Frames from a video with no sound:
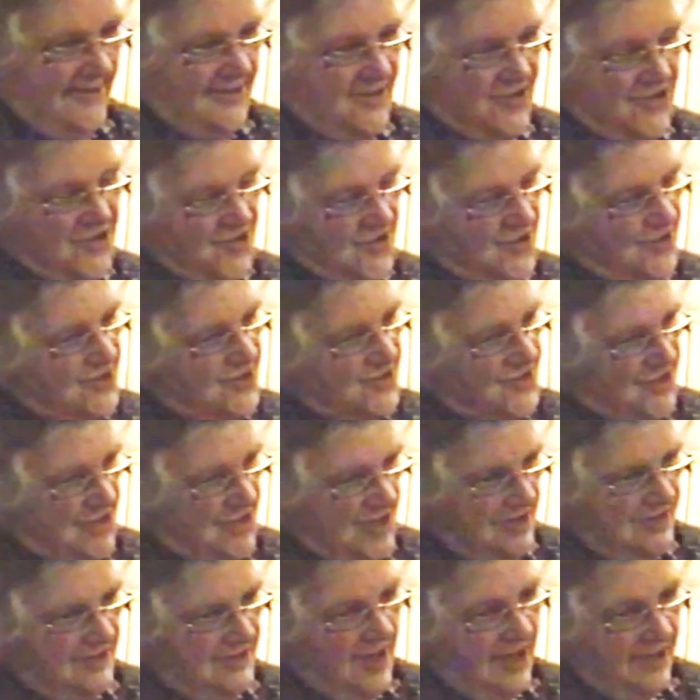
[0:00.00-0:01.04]
And so you
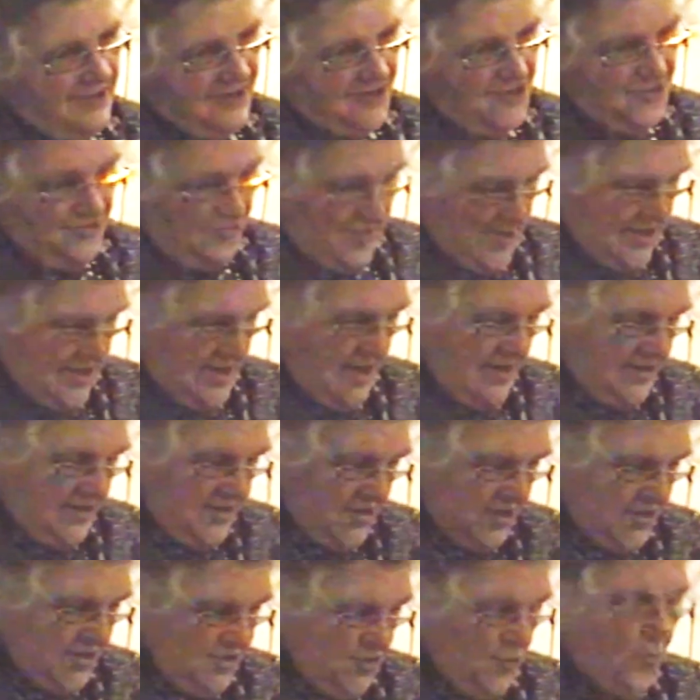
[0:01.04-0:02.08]
see, that to me
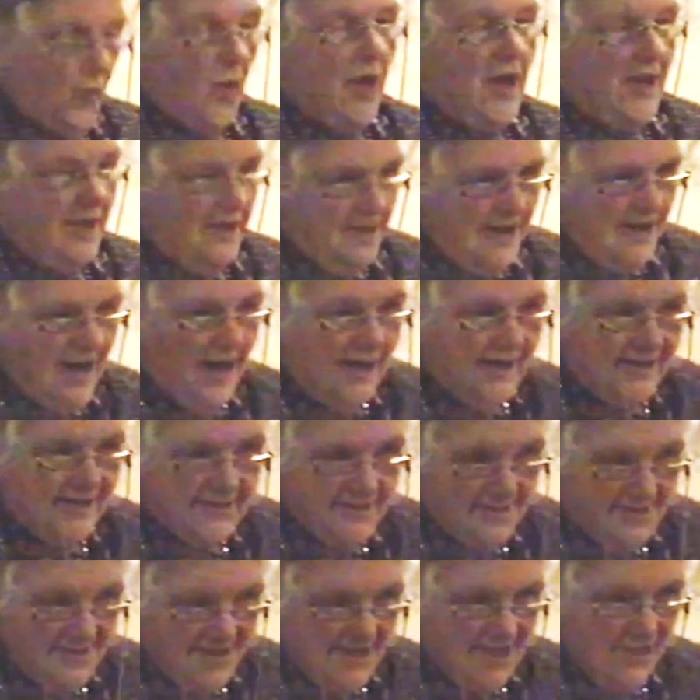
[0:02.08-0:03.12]
is a way I
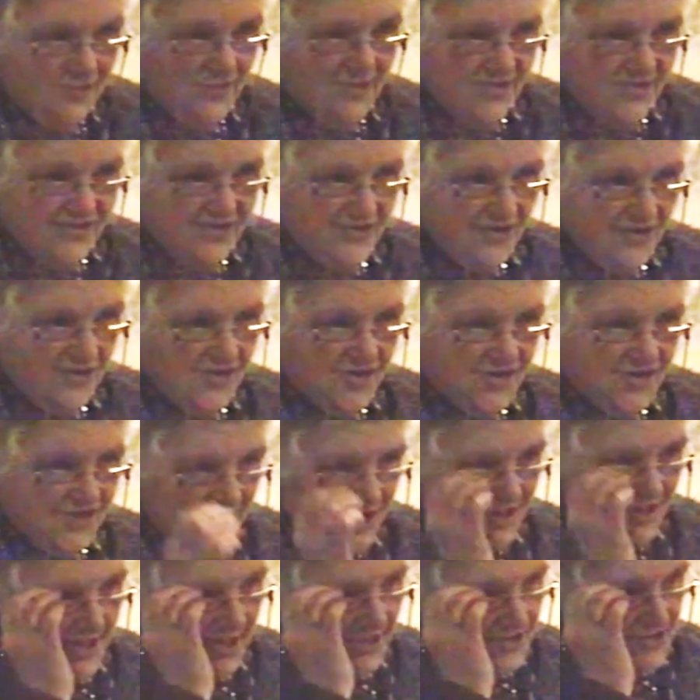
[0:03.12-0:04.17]
can deal with
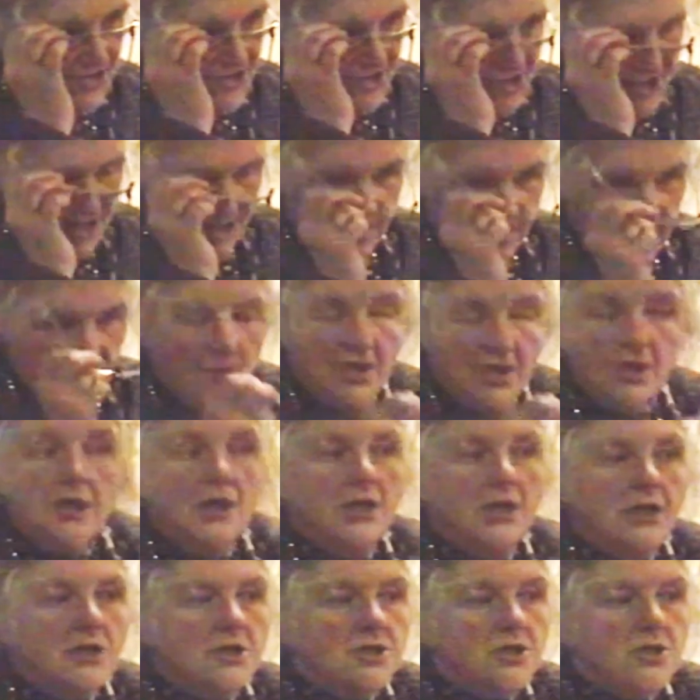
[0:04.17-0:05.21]
authority. Now you see,
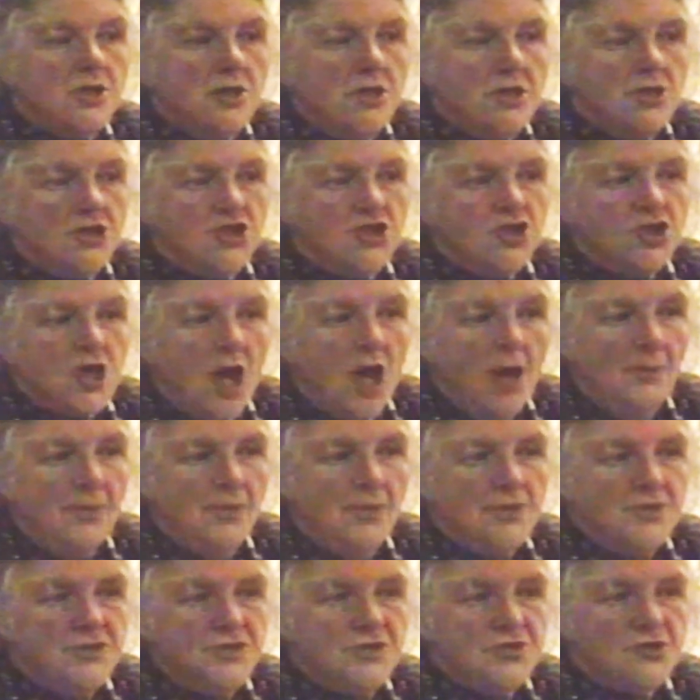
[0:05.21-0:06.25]

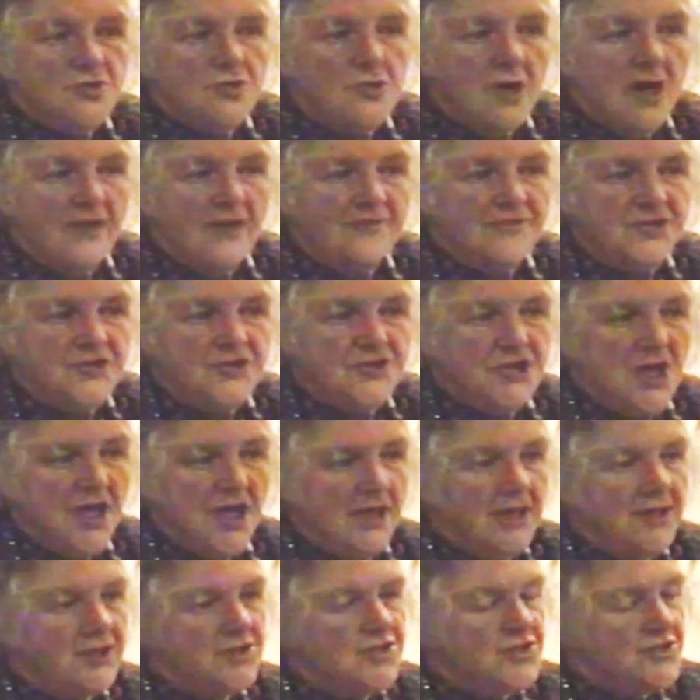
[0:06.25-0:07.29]
shepherds who have to
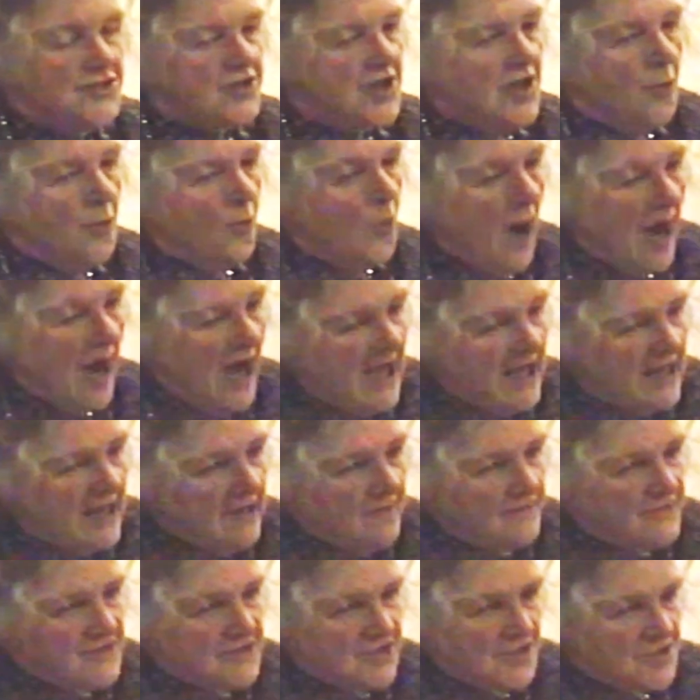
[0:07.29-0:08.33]
tell it to their
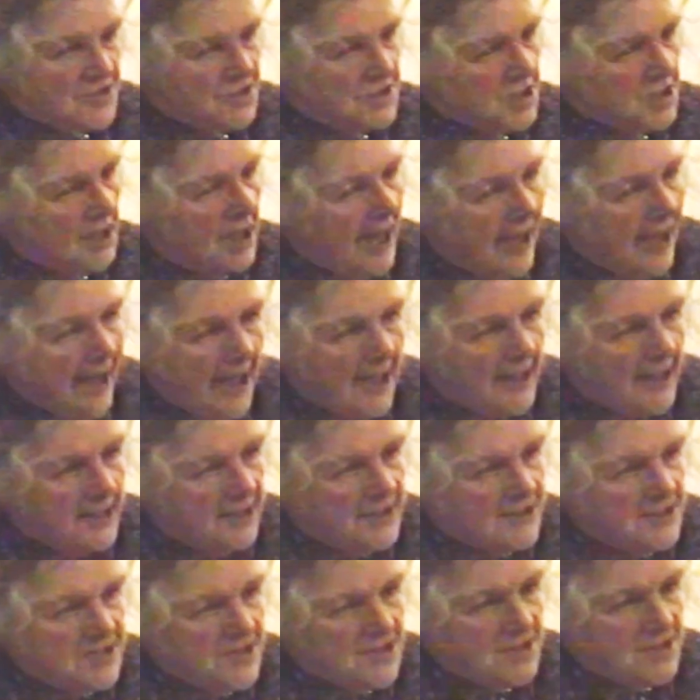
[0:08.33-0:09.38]
wives as the
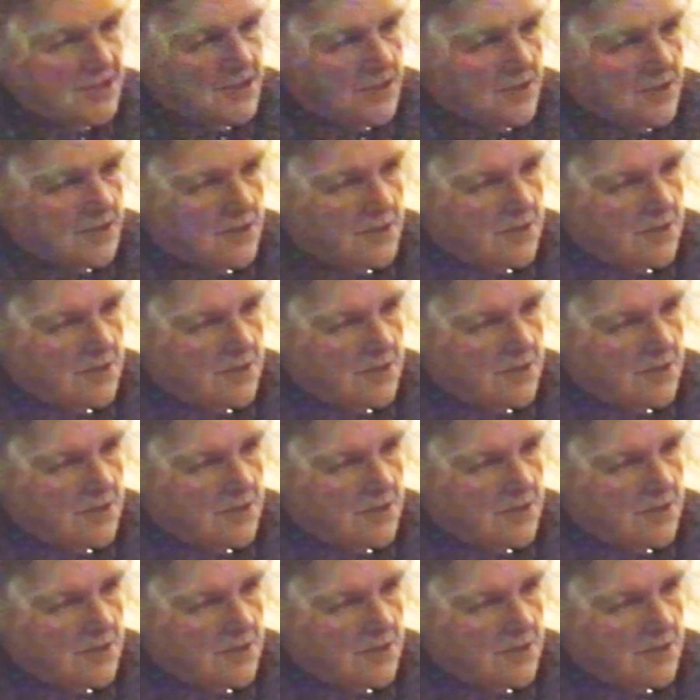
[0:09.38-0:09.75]
guides